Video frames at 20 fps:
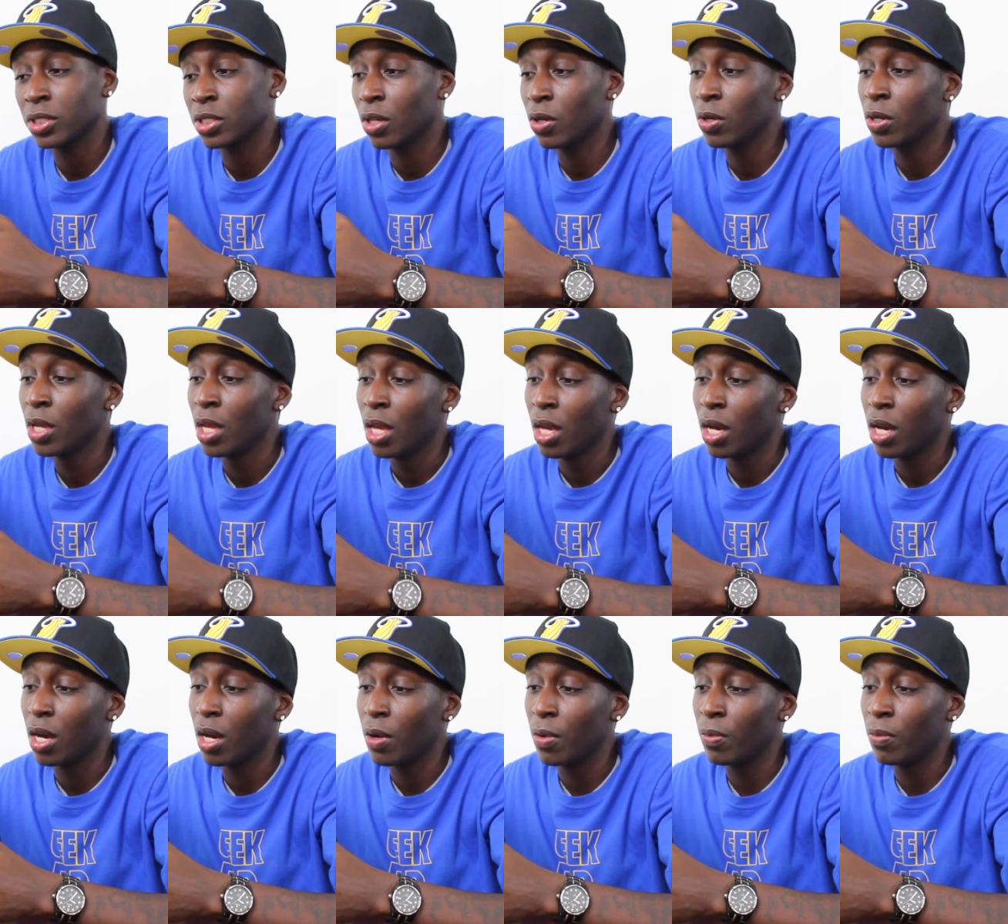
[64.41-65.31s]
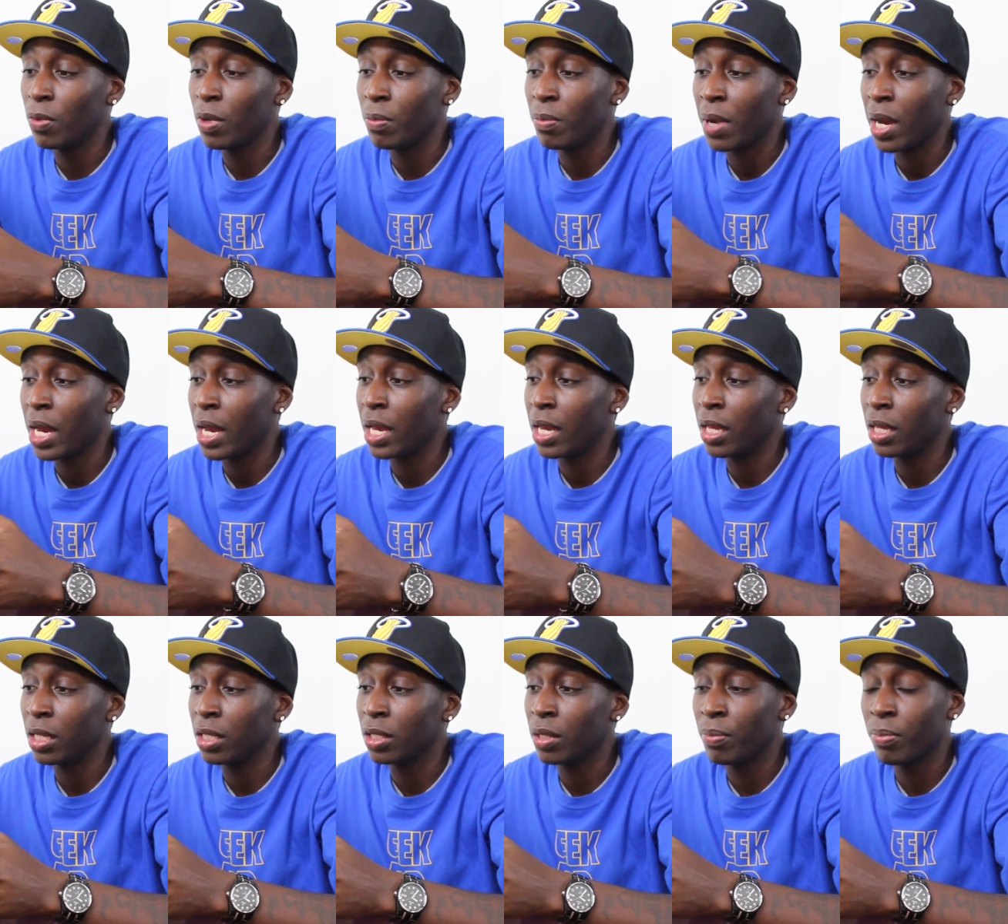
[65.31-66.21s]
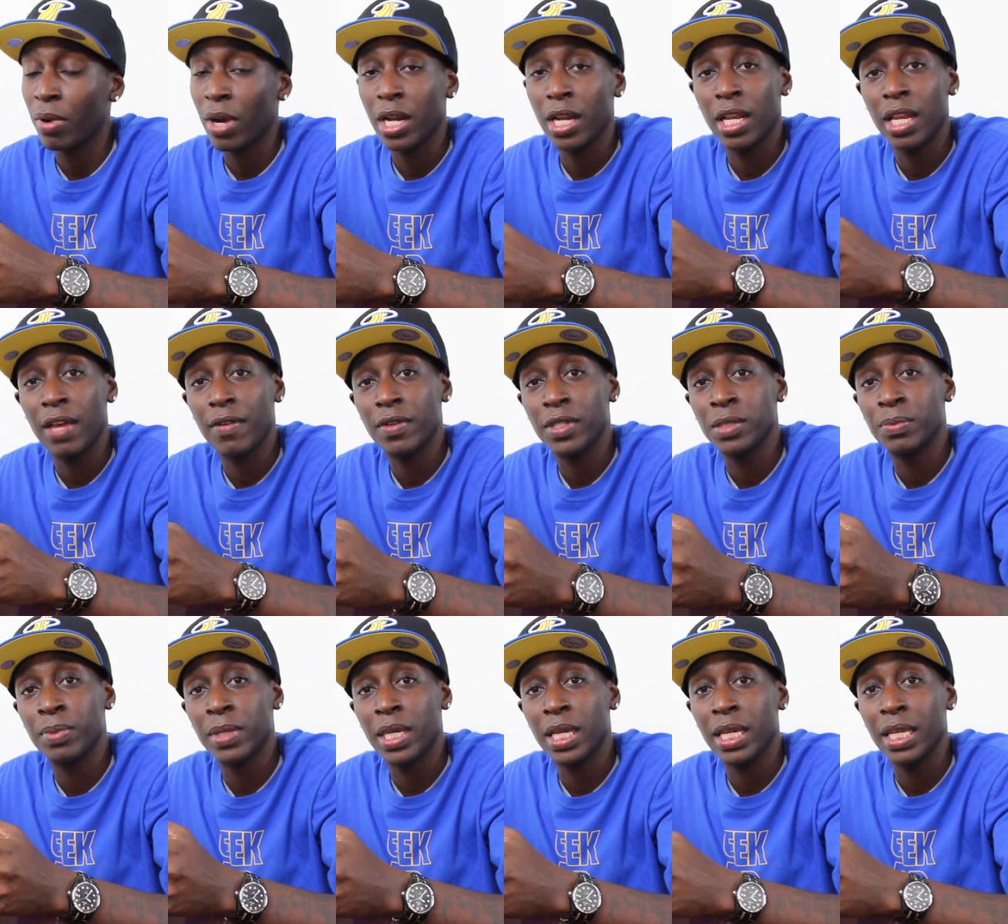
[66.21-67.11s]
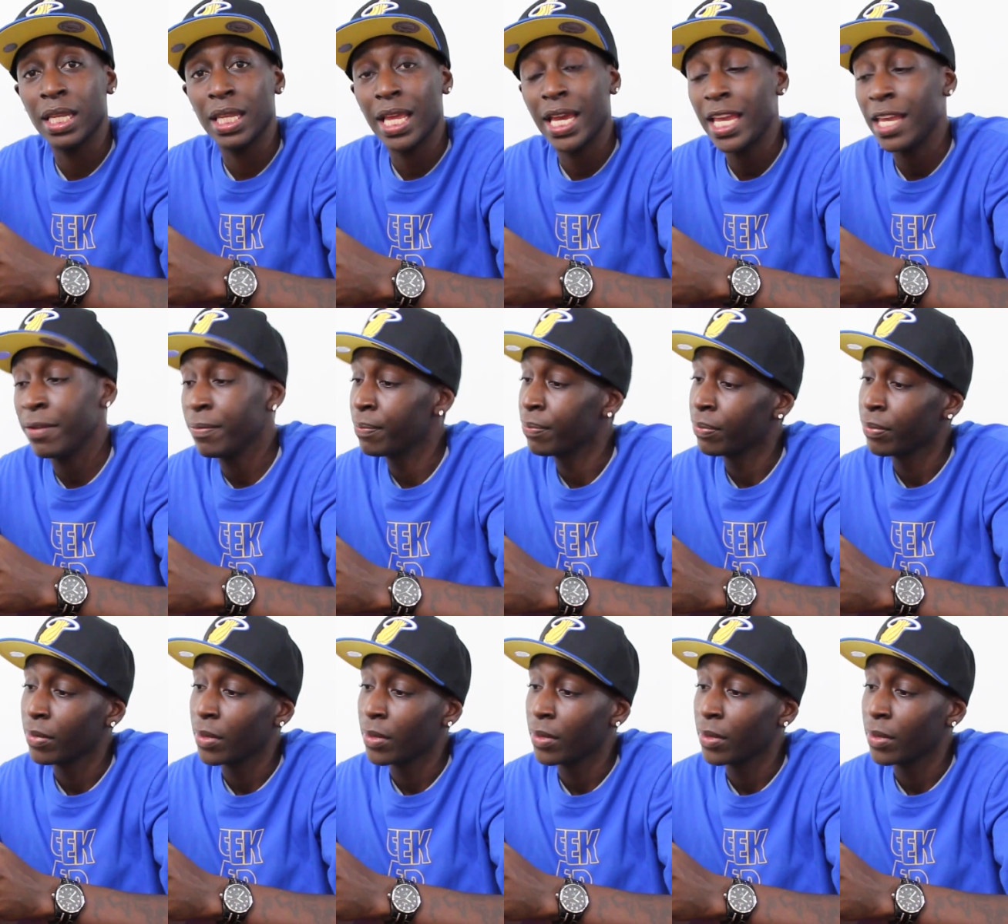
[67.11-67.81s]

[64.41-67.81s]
So um, with my LeBron 11s being late.